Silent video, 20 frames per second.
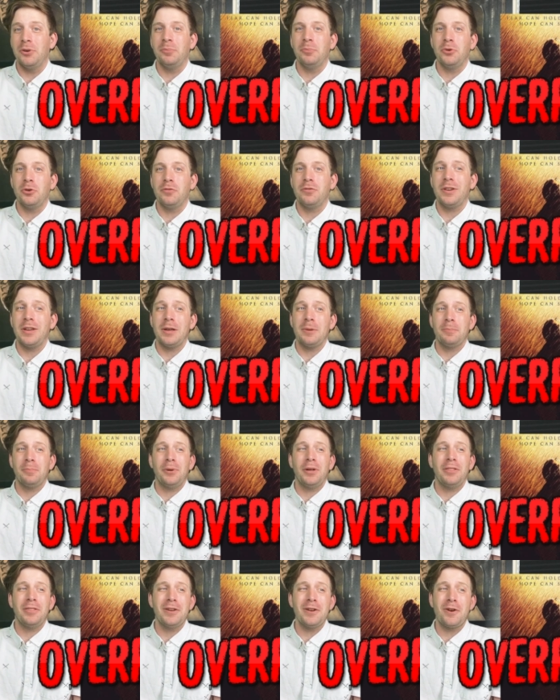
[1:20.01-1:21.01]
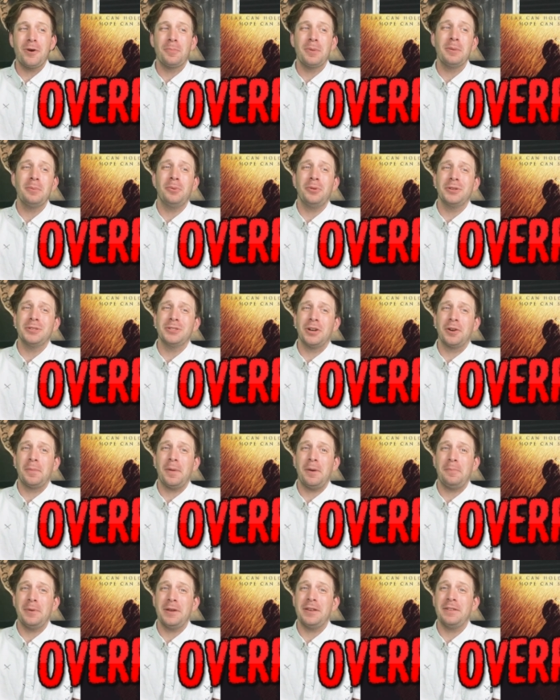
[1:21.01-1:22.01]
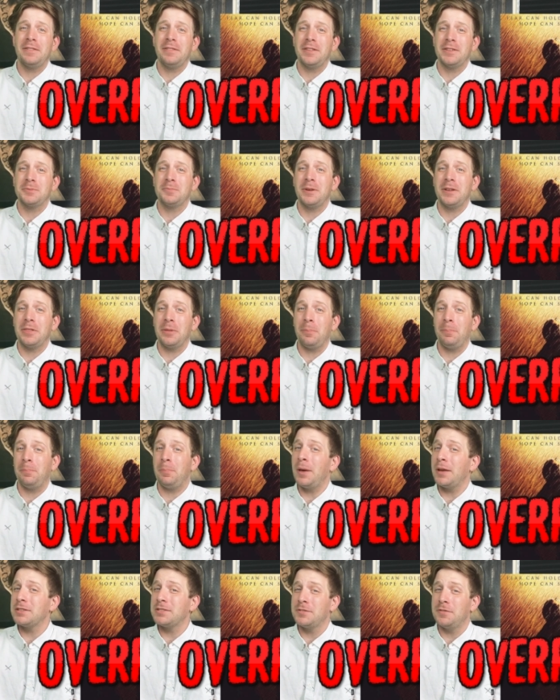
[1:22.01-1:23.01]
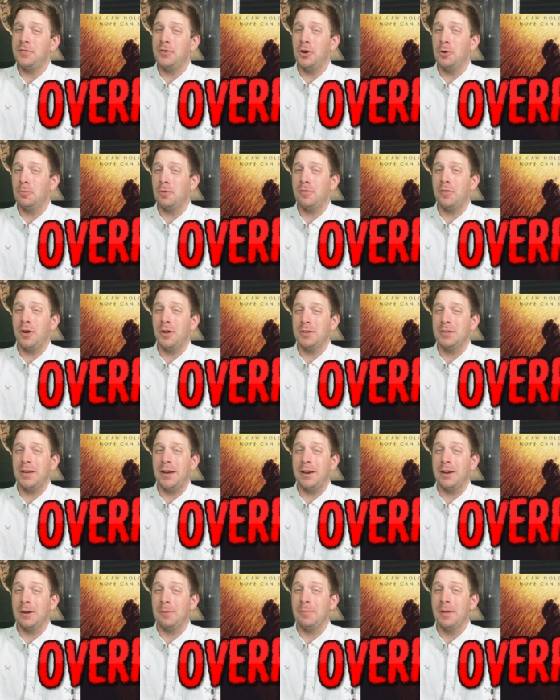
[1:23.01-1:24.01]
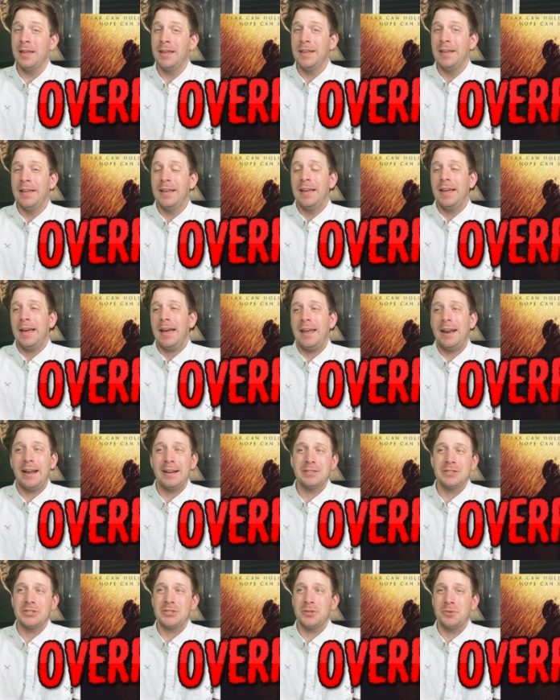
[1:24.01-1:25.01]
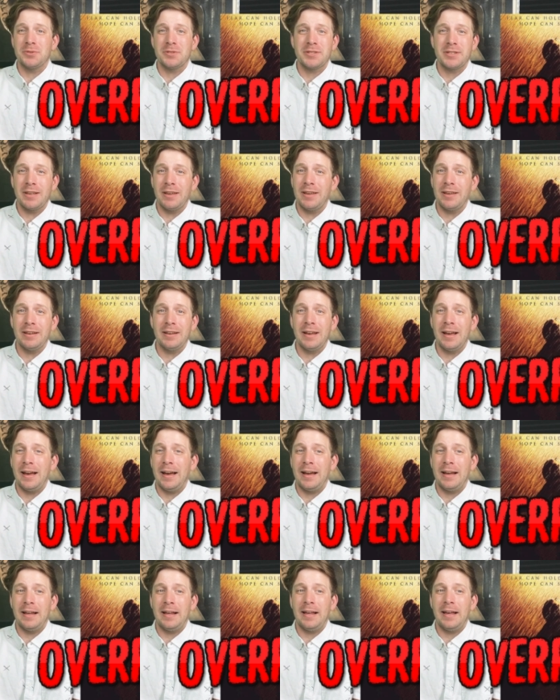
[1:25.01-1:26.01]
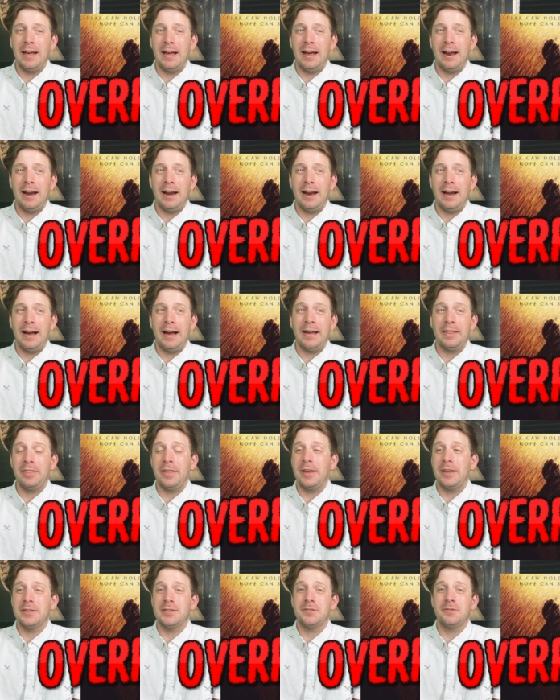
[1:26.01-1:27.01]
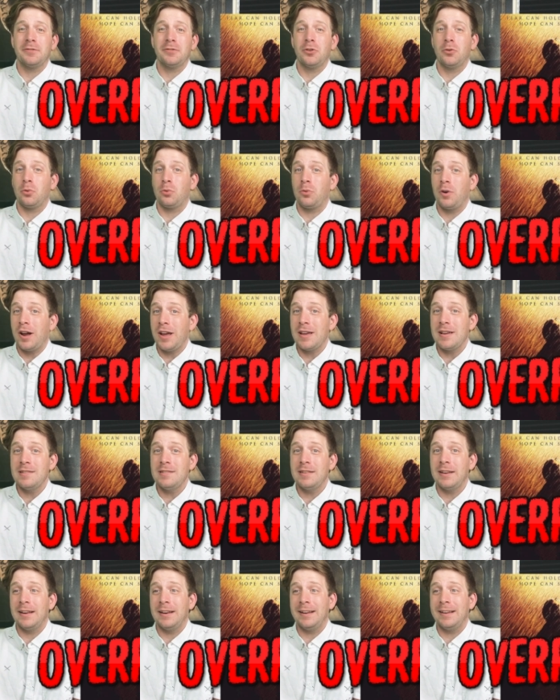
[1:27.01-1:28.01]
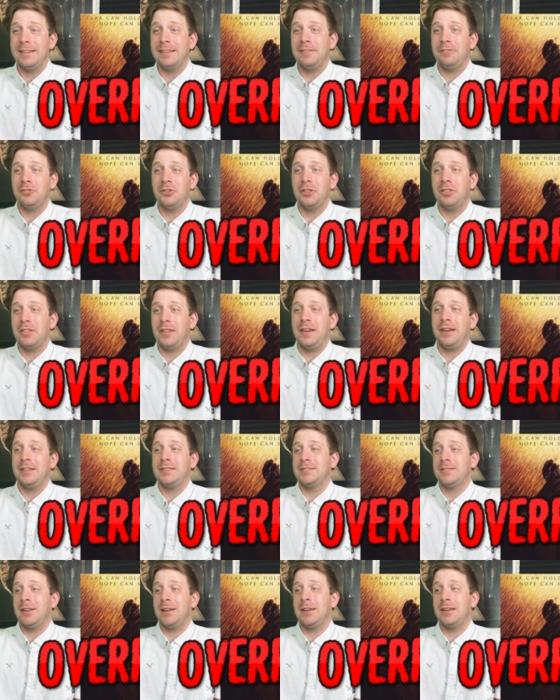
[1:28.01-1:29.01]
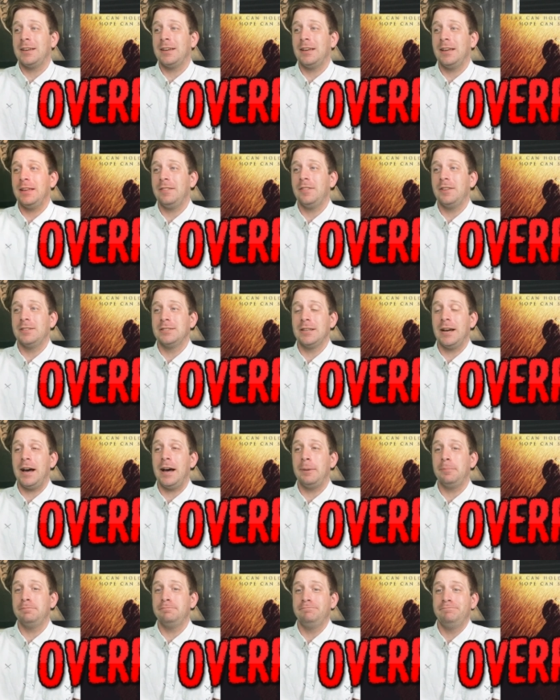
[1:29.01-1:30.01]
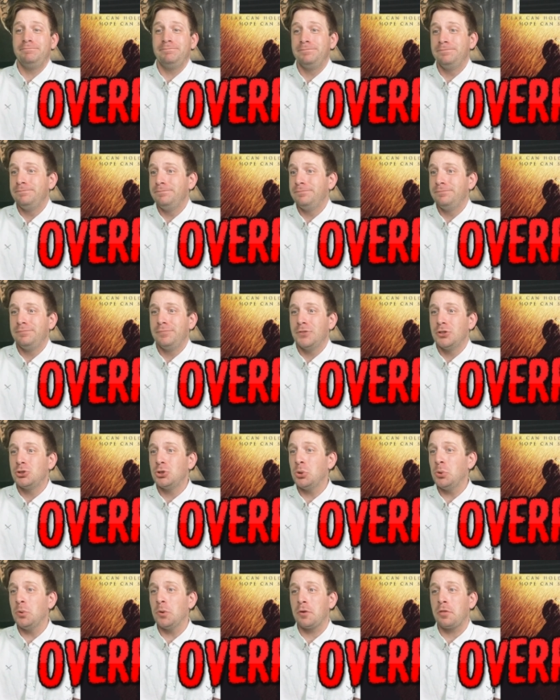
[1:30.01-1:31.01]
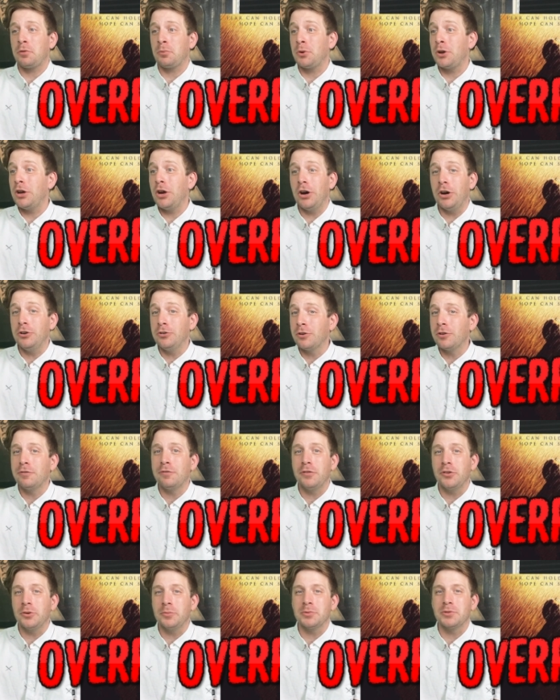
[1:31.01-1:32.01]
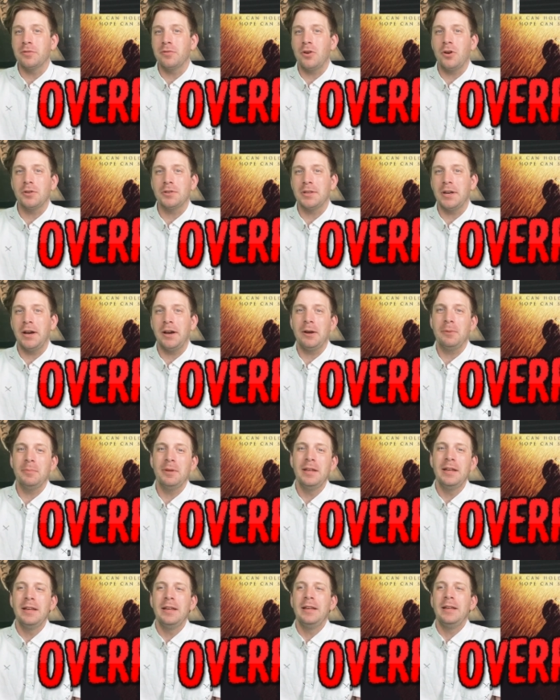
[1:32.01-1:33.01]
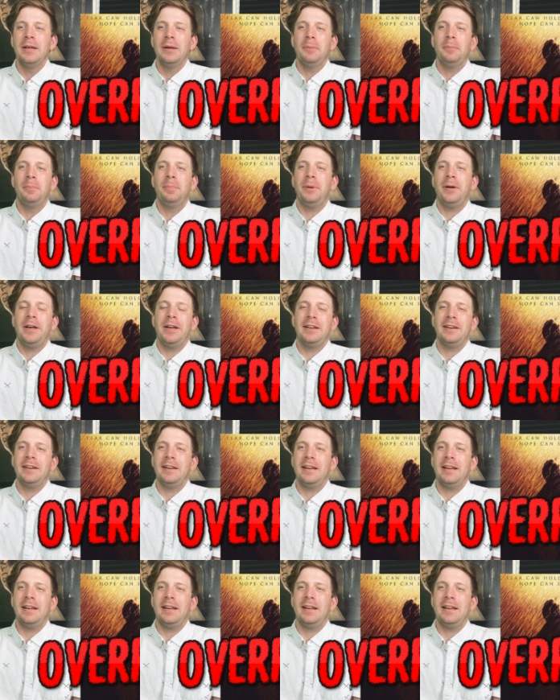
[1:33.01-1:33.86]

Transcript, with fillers: movie, but there are people that talk about being this being the best film of all time, and I just don't see it. I I think it's great, and I definitely think it's like in the top two or three hundred films of all time. But